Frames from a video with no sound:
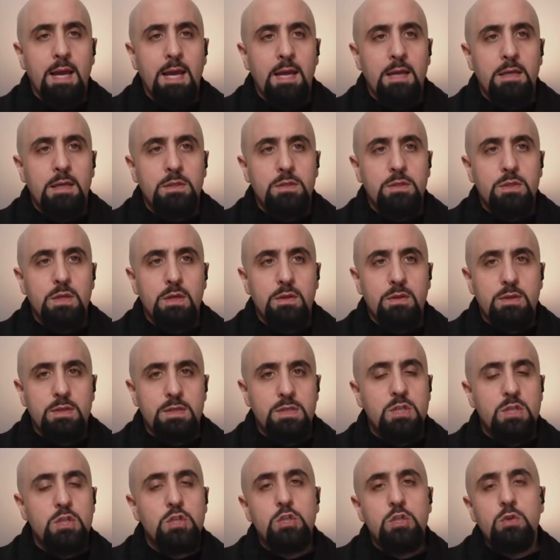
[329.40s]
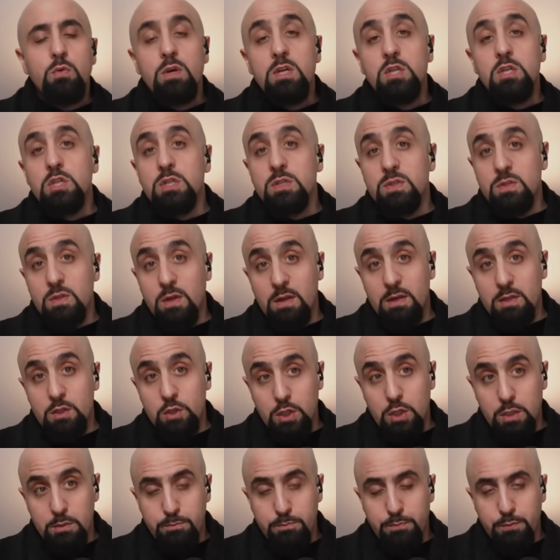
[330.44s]
And the situation
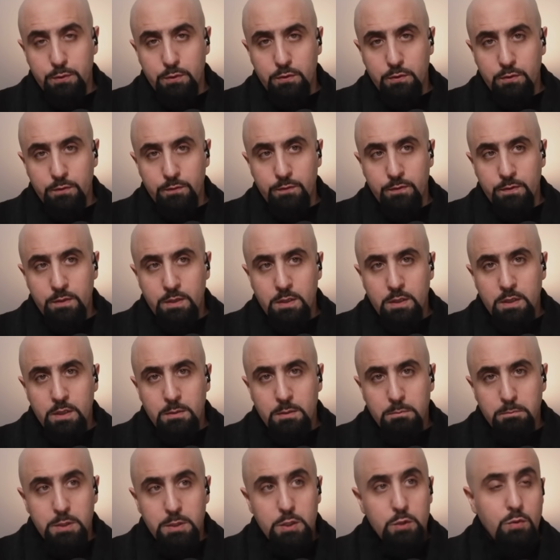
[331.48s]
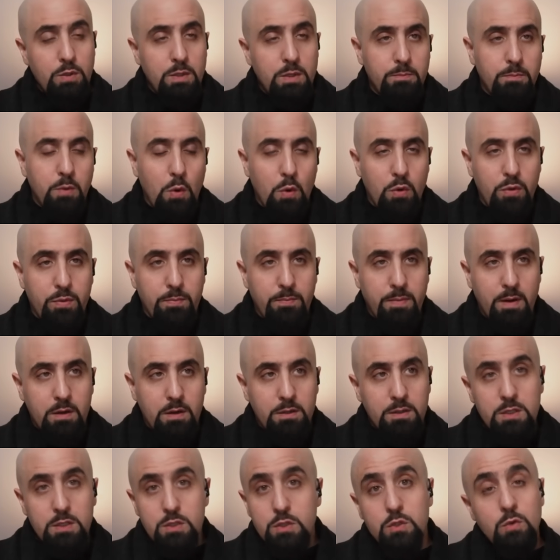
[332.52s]
started to improve between both
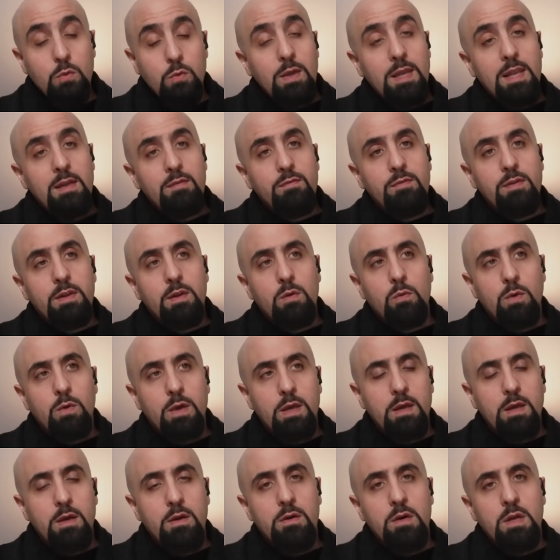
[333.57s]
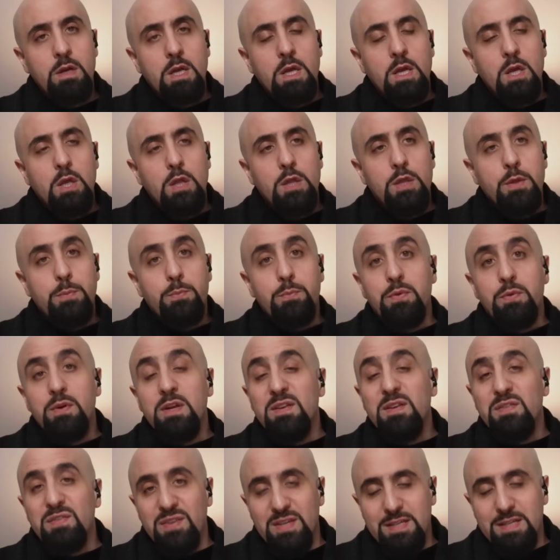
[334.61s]
parties to a level where the
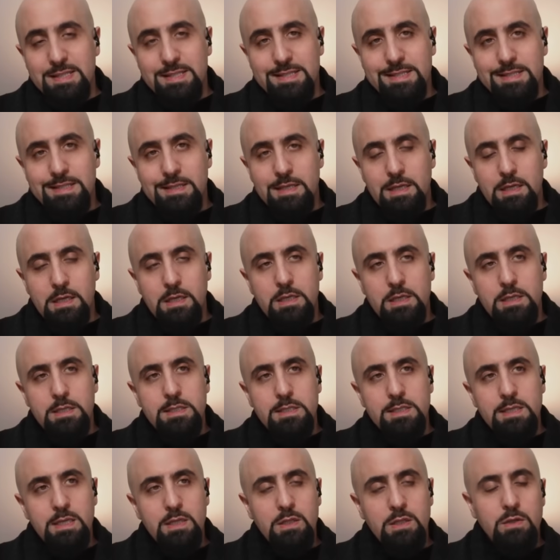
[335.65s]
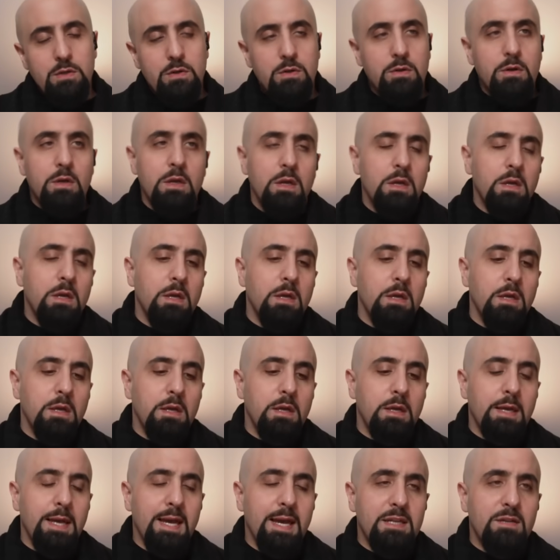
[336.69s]
previous senior
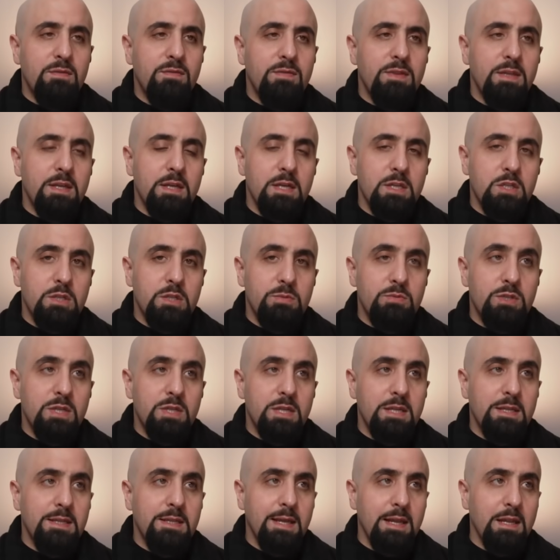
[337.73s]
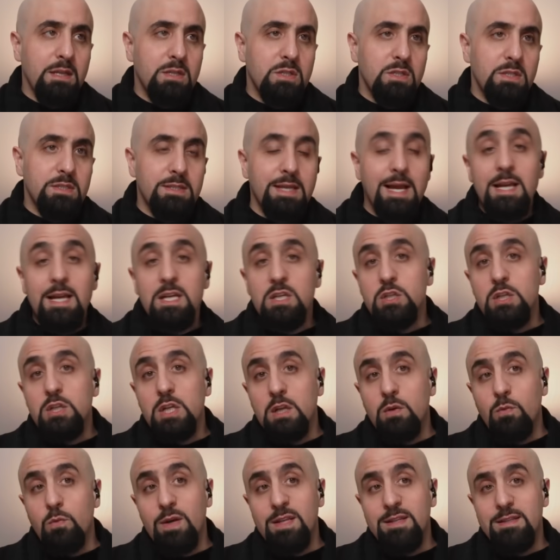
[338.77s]
head of the Egyptian intelligence
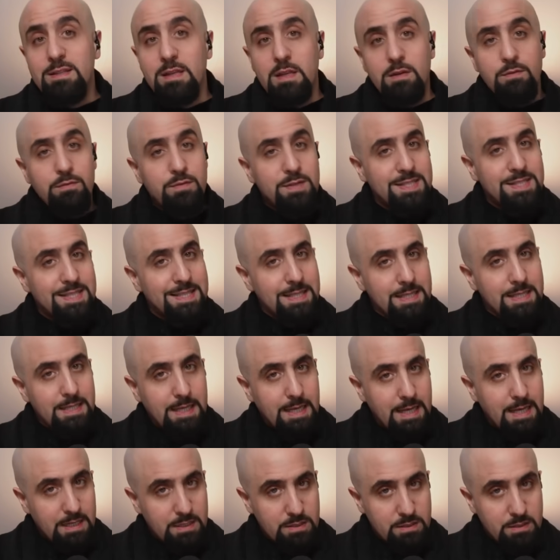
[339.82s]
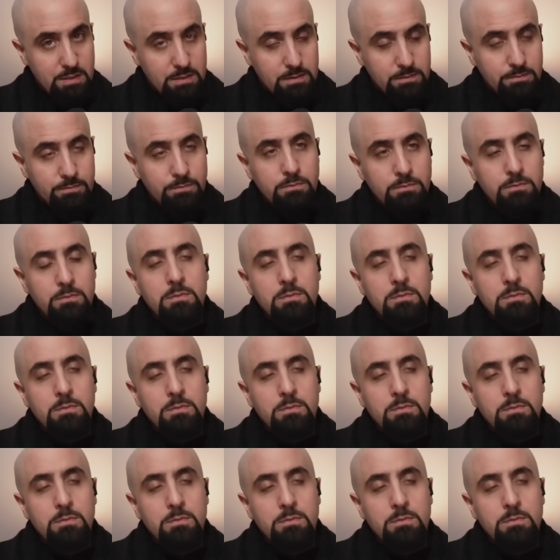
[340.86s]
actually went and visited Gaza.